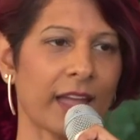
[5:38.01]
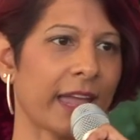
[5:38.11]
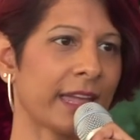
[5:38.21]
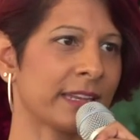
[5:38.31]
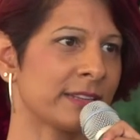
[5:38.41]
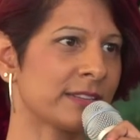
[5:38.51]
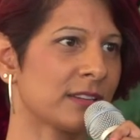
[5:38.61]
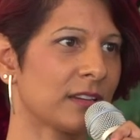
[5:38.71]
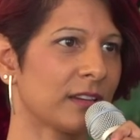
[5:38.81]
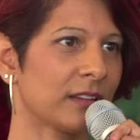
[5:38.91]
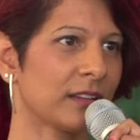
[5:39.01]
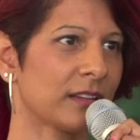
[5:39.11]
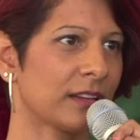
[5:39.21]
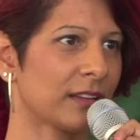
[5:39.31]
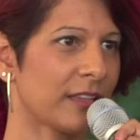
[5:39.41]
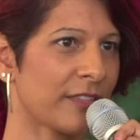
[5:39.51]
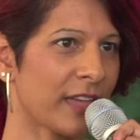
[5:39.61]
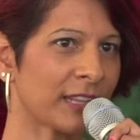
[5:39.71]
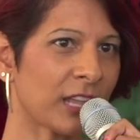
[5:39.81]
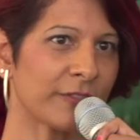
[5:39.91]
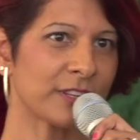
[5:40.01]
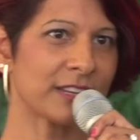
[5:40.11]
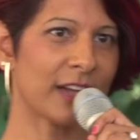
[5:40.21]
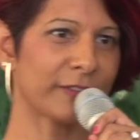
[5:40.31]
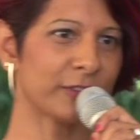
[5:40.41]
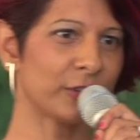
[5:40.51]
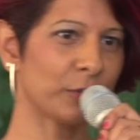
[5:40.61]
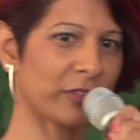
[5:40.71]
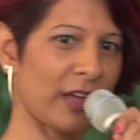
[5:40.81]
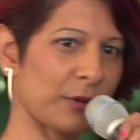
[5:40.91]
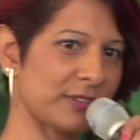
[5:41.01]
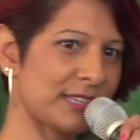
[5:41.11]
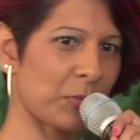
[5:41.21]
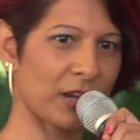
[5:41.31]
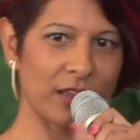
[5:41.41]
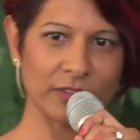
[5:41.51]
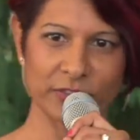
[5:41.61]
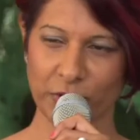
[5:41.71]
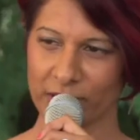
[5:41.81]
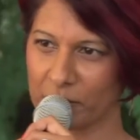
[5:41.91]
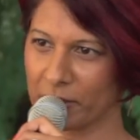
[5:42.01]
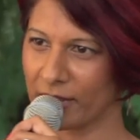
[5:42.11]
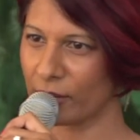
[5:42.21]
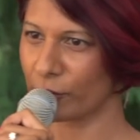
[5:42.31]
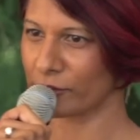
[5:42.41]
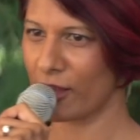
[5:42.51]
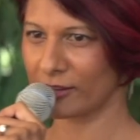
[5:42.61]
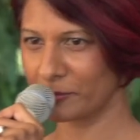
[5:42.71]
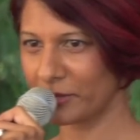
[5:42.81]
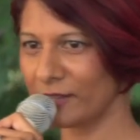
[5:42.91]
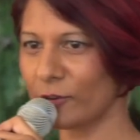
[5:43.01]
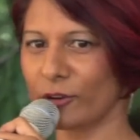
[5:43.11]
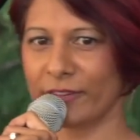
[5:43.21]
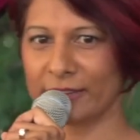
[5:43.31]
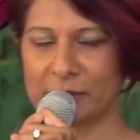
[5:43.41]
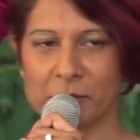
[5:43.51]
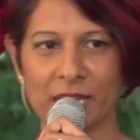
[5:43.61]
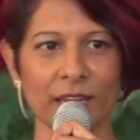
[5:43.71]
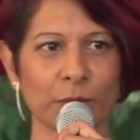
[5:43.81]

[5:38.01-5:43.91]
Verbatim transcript: And then love didn't have to do with how someone else treated me or talked to me or affected me.